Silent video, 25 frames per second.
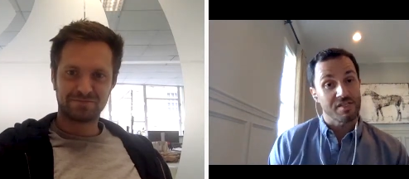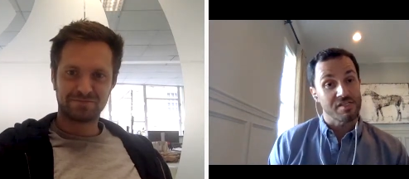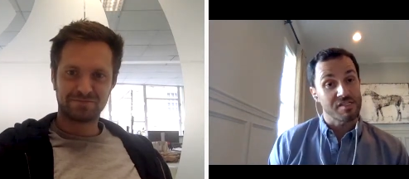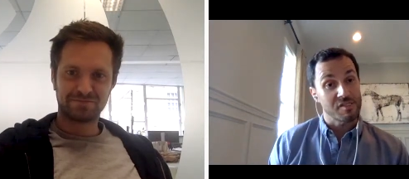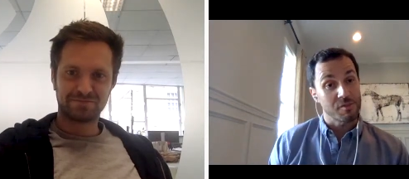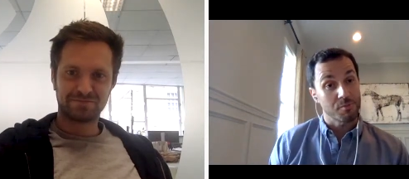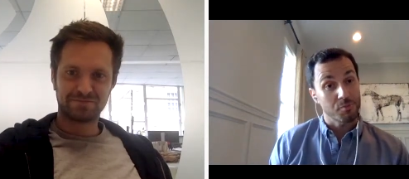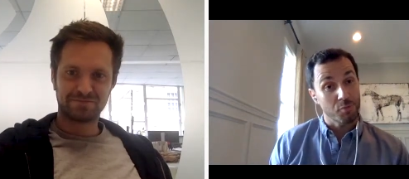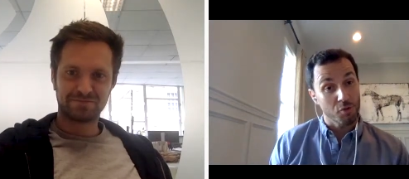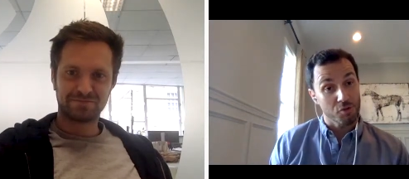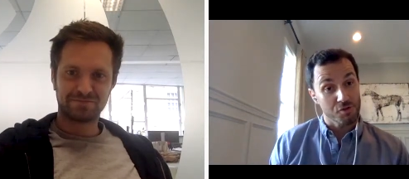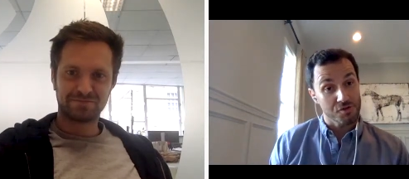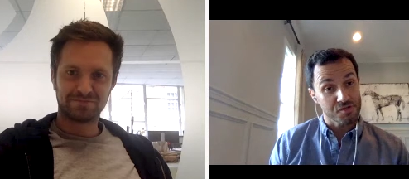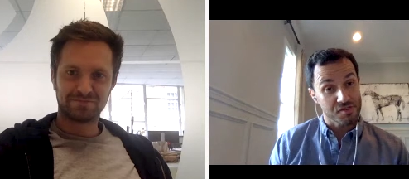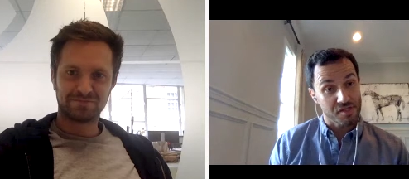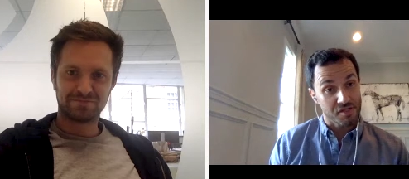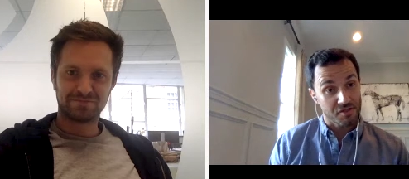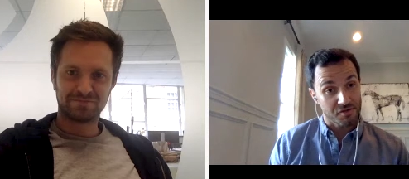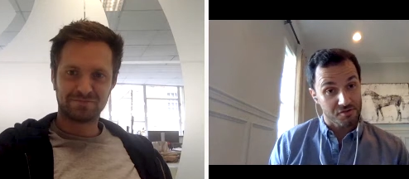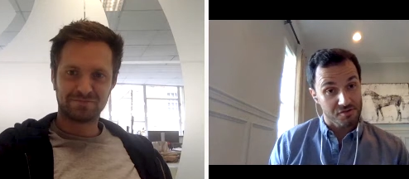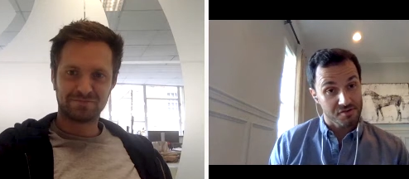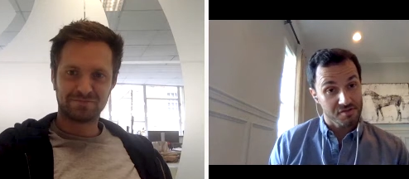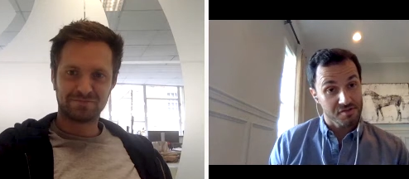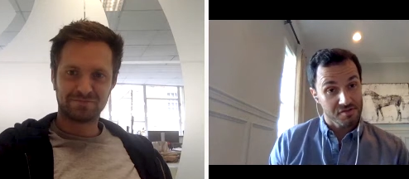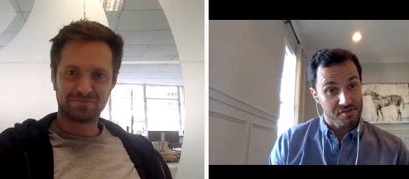Speaker 1: that support
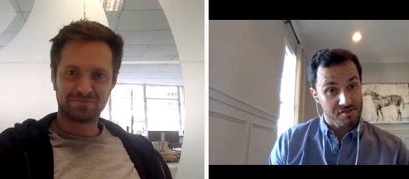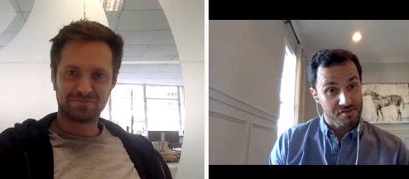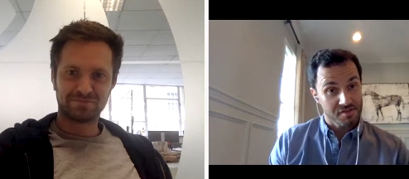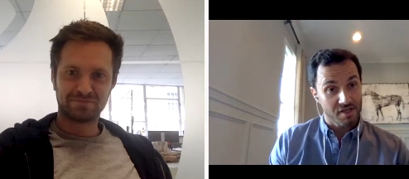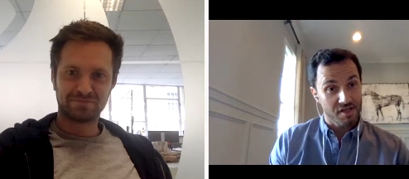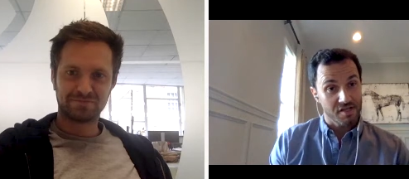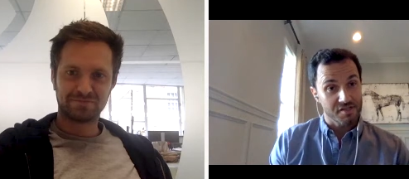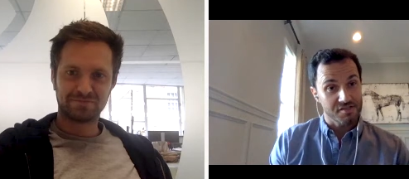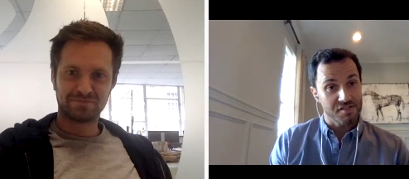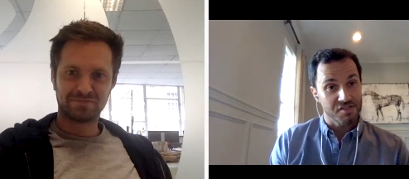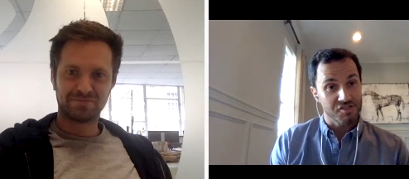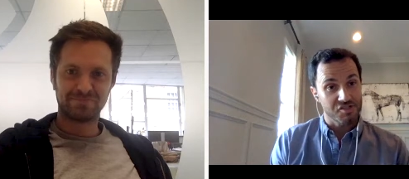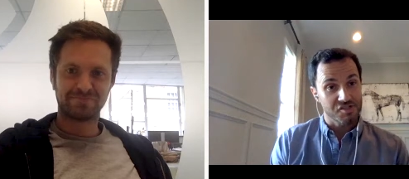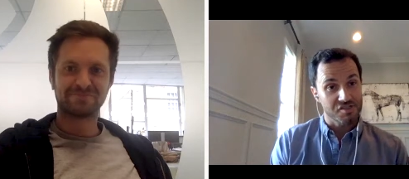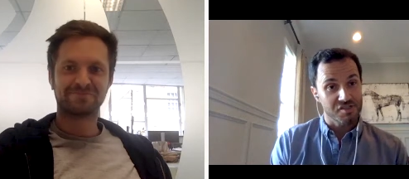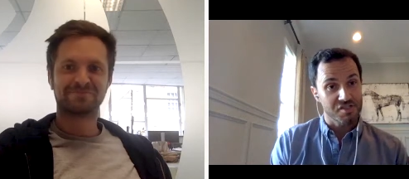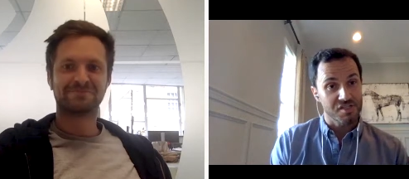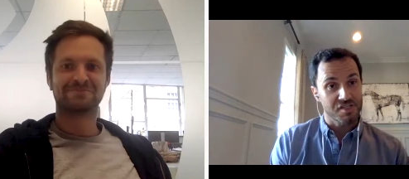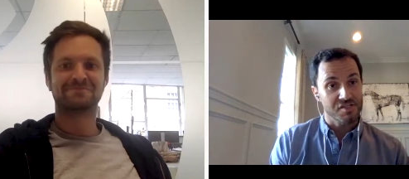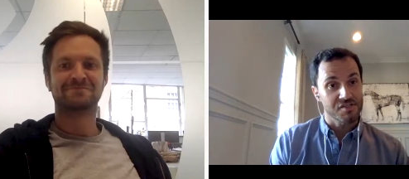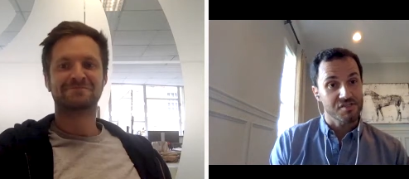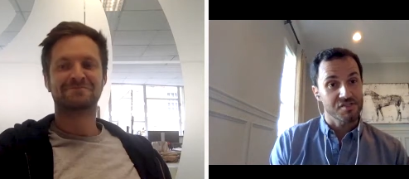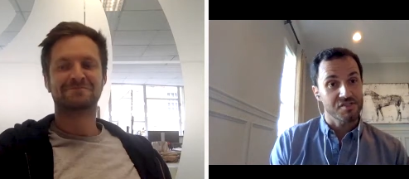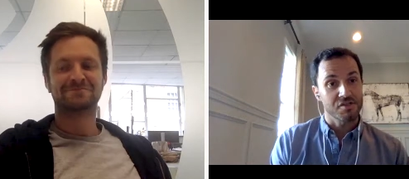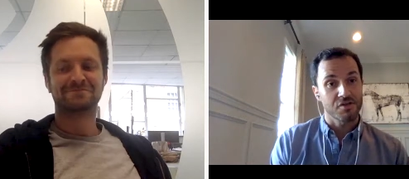sales uh, such as
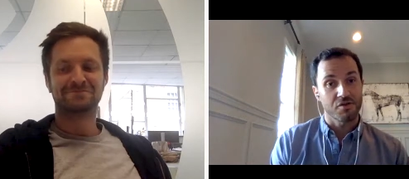this.